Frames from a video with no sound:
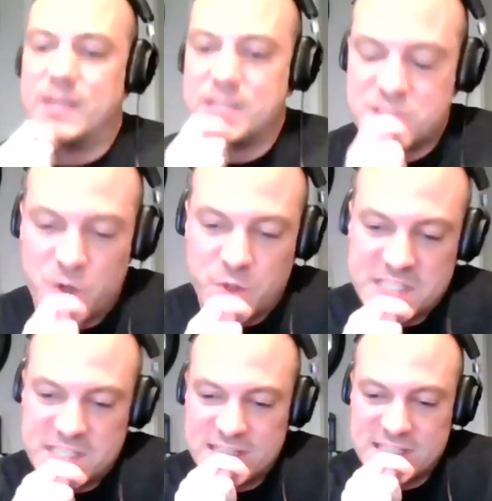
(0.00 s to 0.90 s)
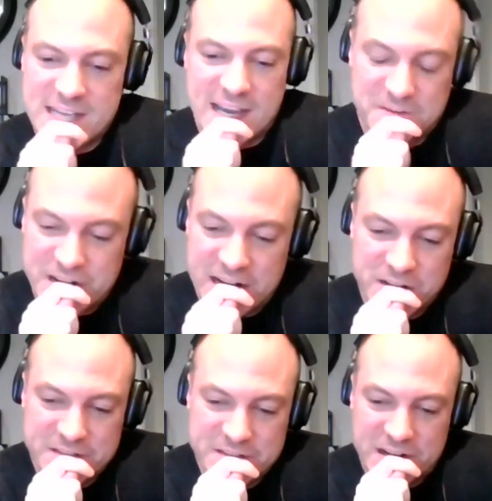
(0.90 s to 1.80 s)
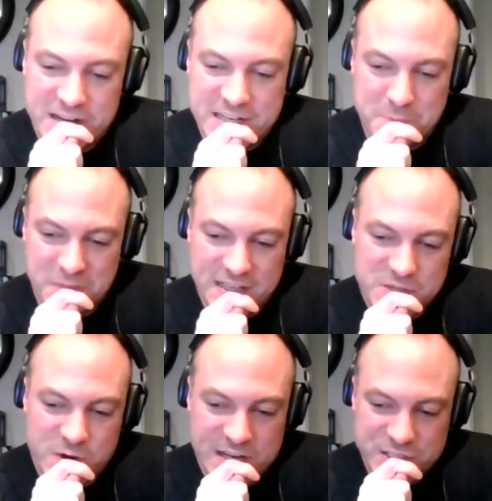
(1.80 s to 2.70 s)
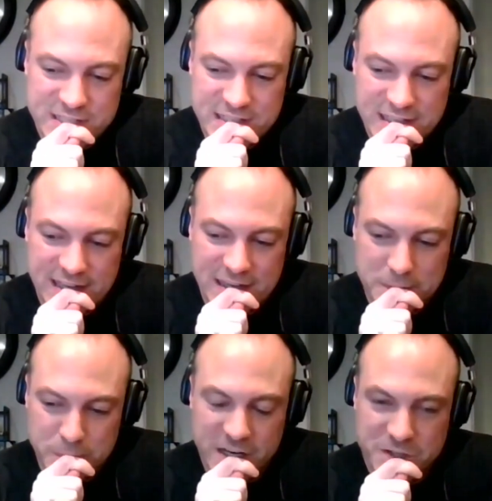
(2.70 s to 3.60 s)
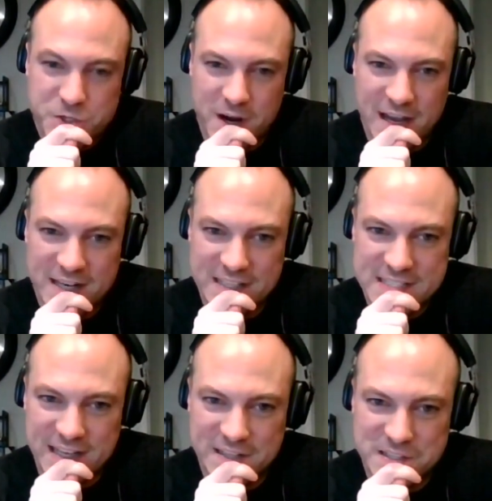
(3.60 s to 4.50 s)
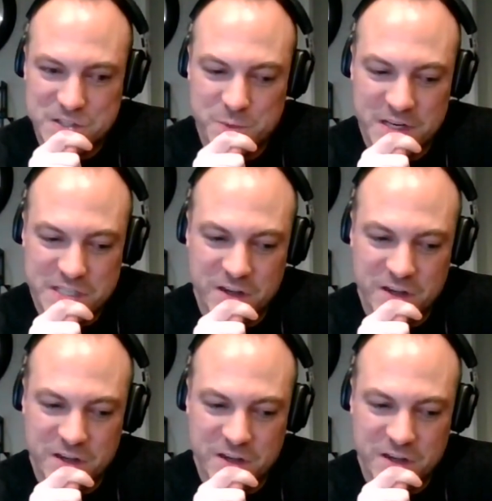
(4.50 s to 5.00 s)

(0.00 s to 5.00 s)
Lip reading: So this is, very, very complex question. And I'll try not to get into too much